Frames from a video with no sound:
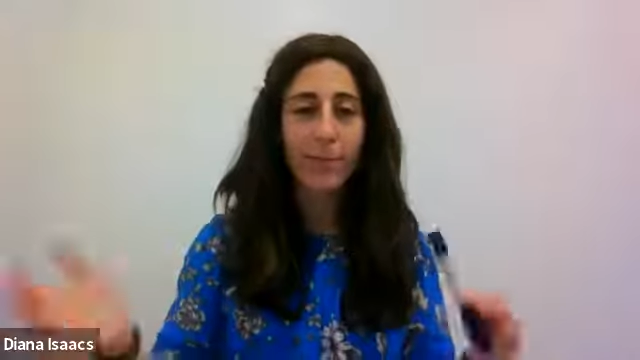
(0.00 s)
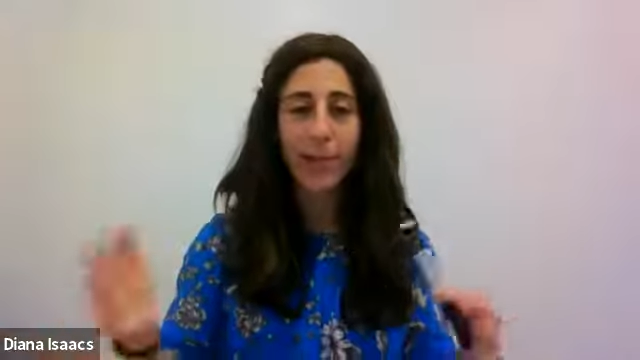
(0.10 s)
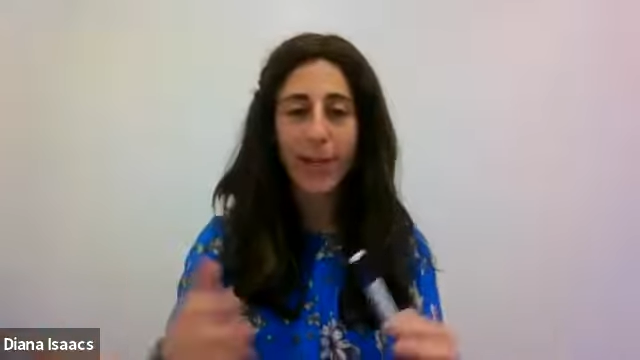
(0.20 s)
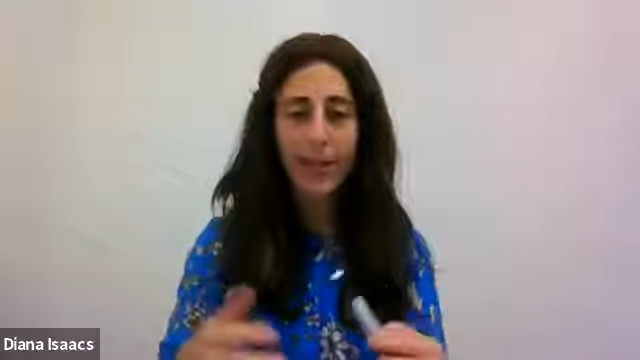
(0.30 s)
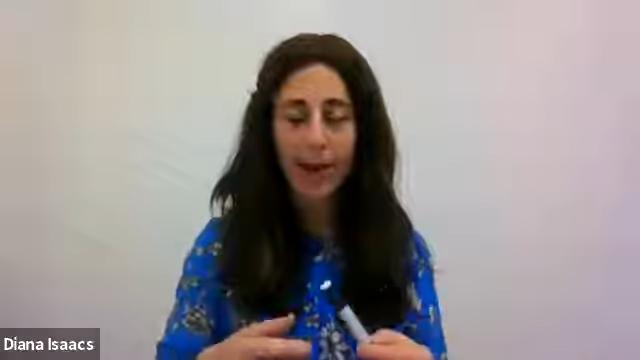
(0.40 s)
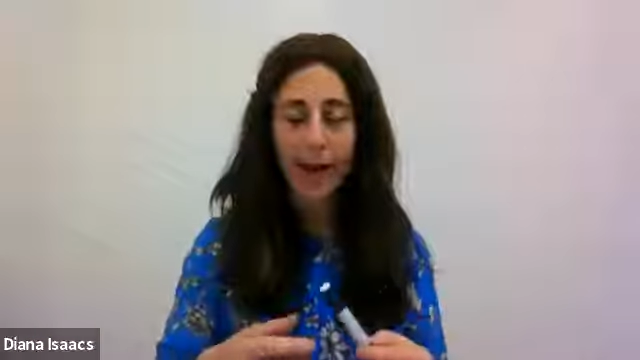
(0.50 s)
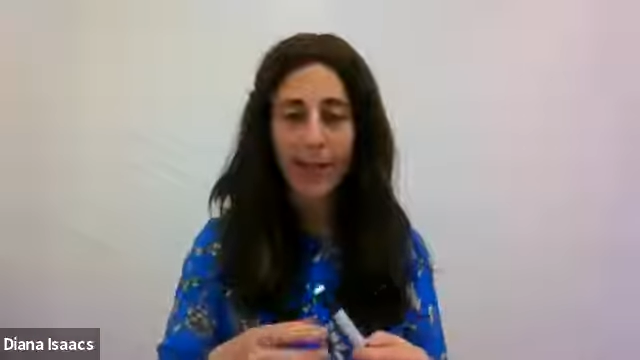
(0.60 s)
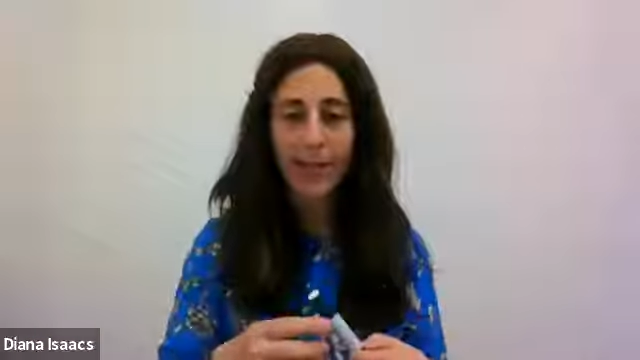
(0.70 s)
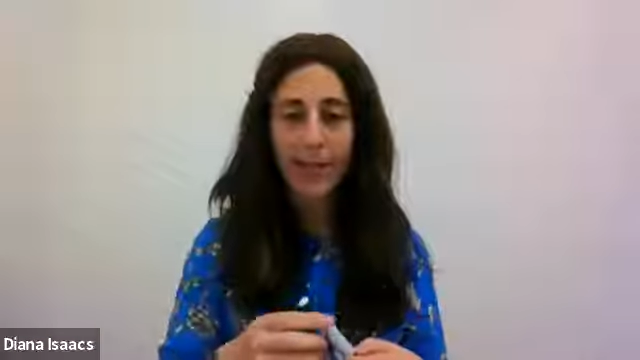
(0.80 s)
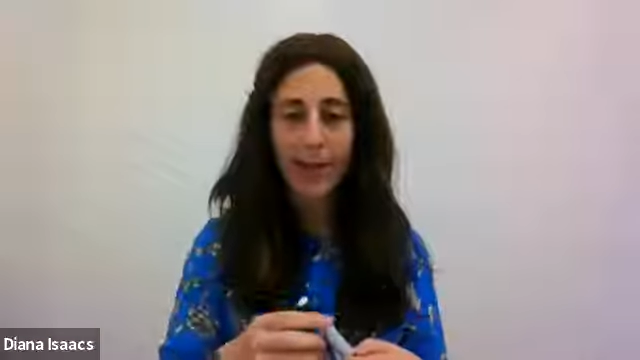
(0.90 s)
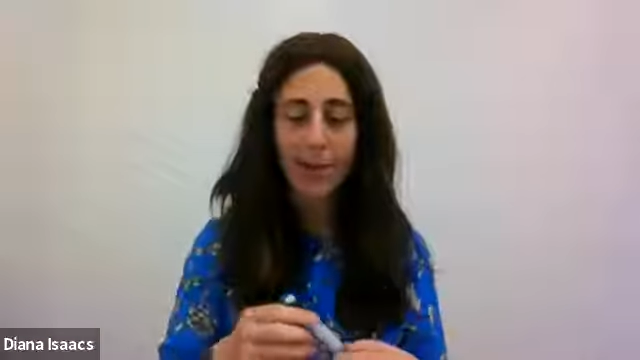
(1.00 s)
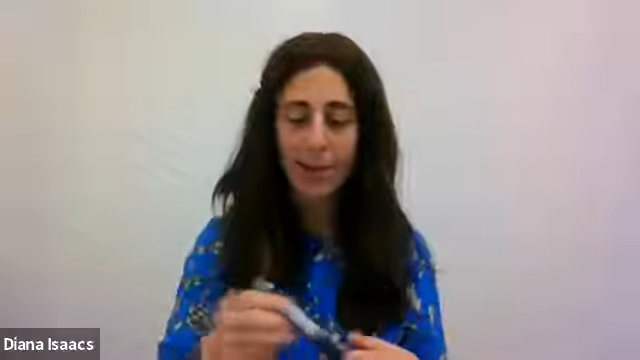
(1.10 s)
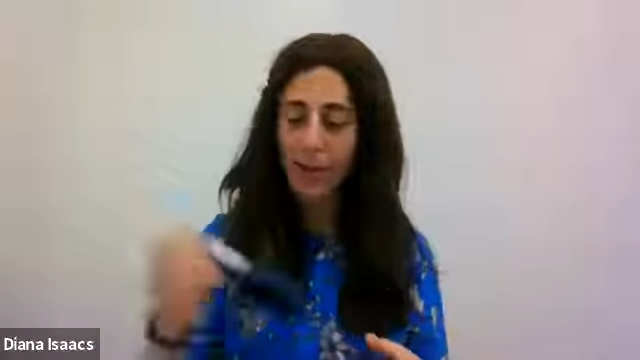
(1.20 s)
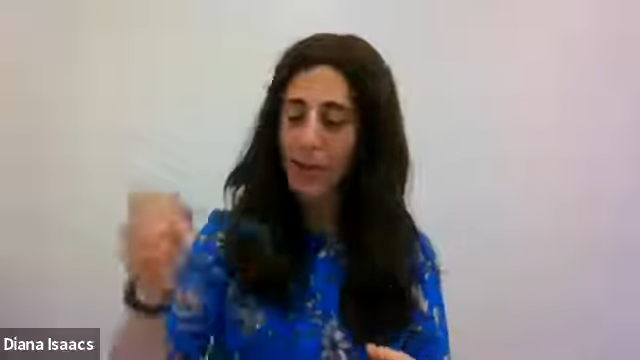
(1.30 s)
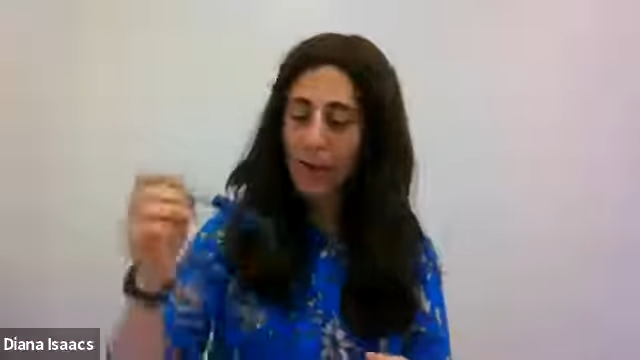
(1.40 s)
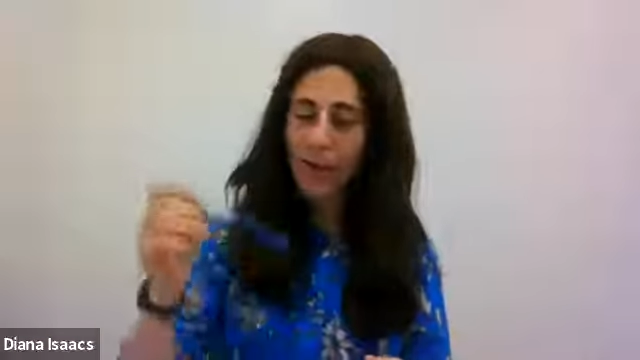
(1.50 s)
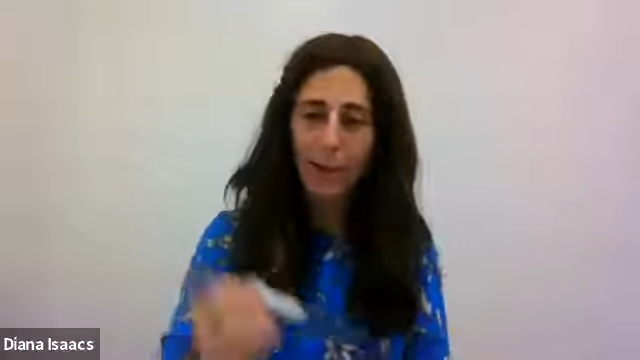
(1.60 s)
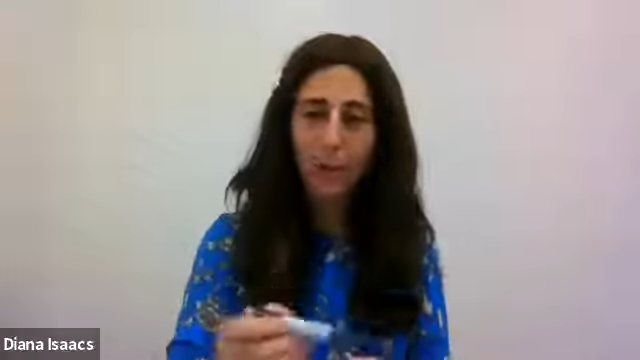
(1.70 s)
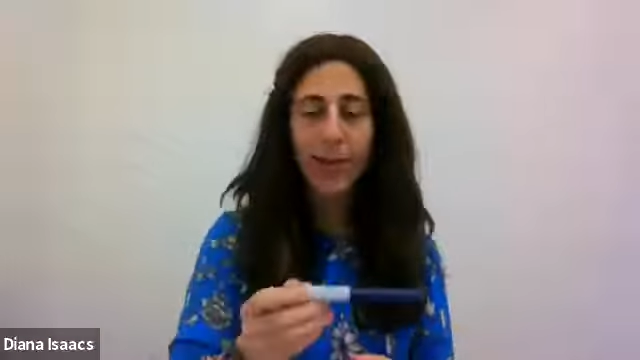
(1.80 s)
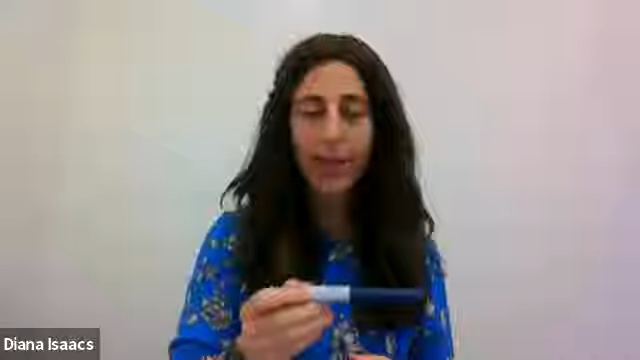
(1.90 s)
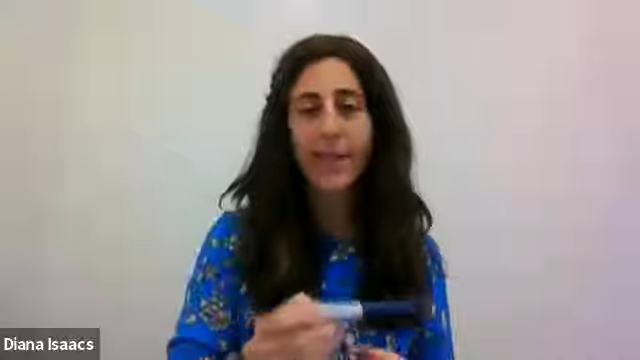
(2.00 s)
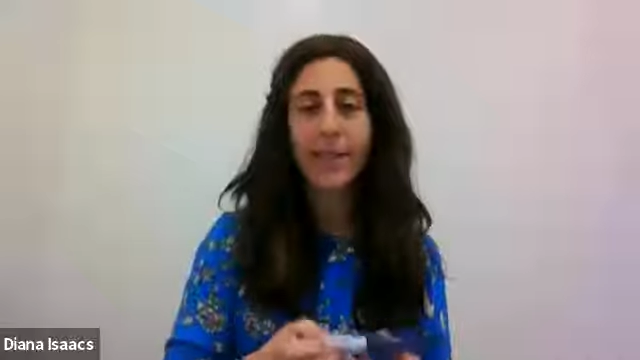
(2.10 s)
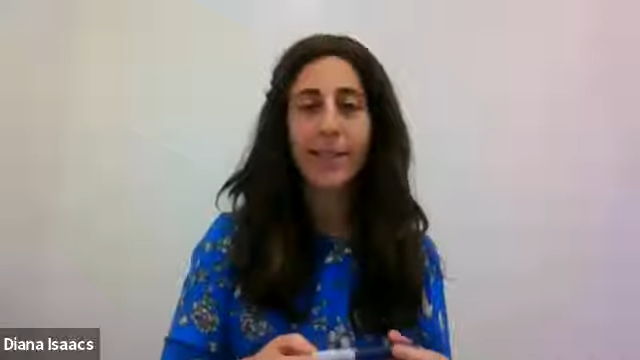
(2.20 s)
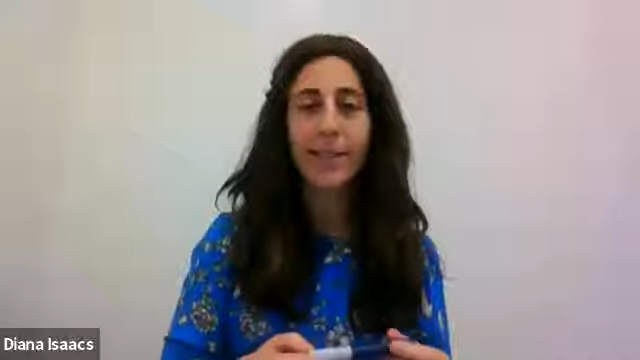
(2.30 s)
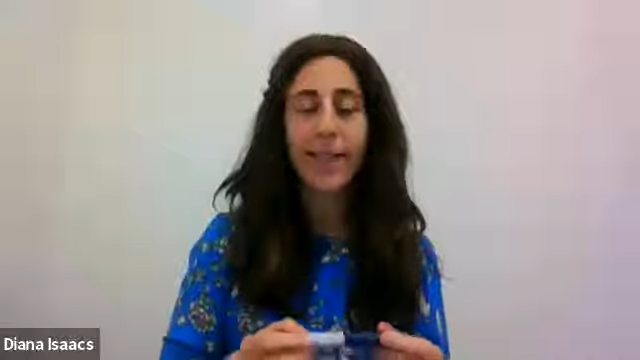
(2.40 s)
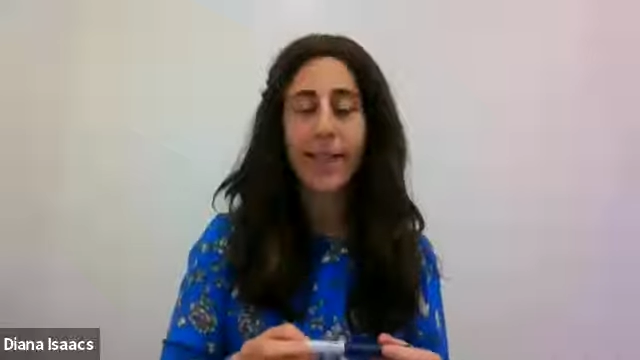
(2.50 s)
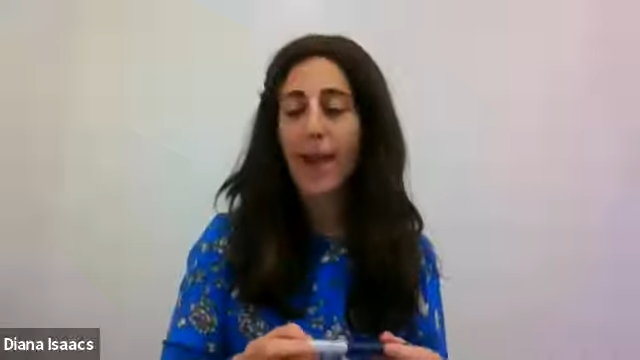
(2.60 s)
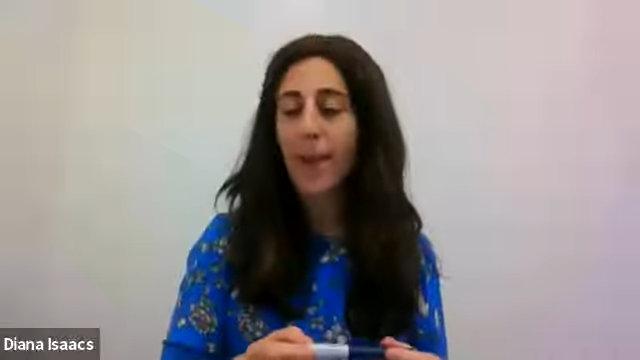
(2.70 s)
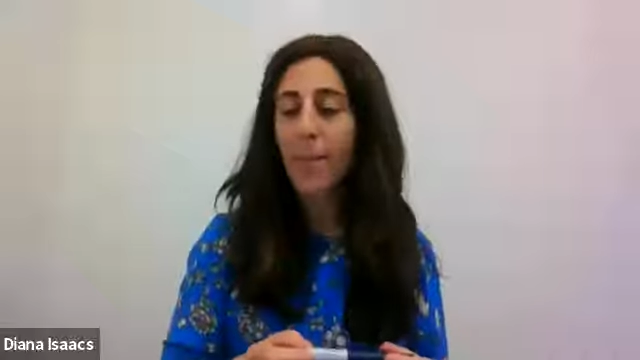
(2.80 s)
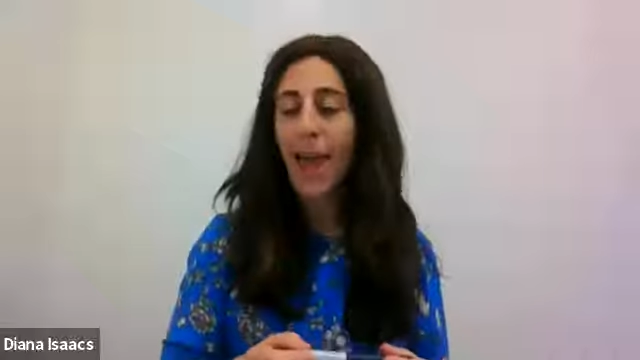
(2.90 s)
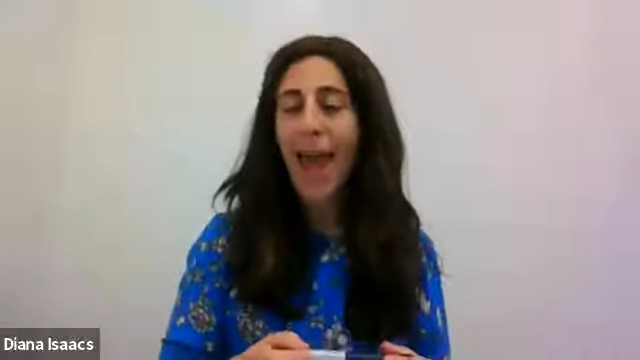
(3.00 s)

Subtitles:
putting ice packs in them and then putting the insulin in them.